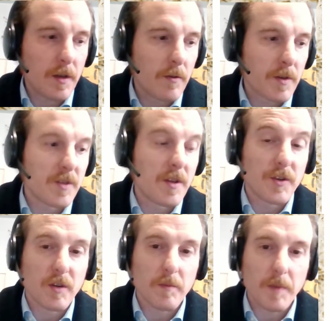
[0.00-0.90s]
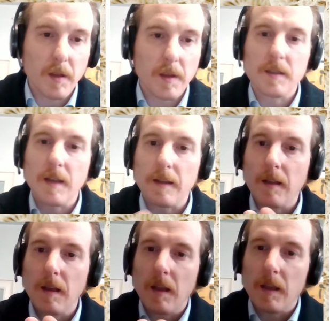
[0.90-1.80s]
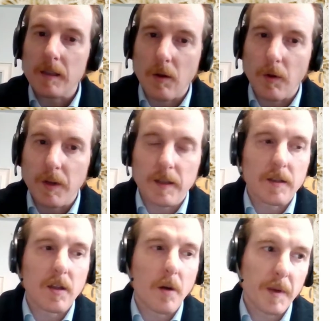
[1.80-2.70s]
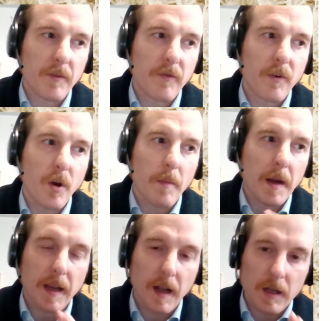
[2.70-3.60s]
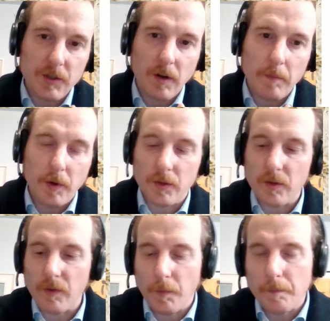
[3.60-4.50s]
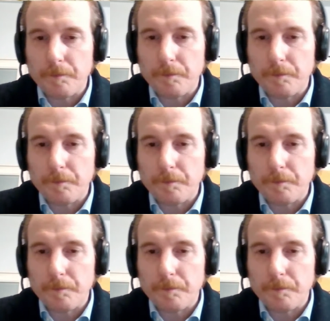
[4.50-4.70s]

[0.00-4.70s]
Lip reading: residential buildings that is looking at the topic from a cultural point of view.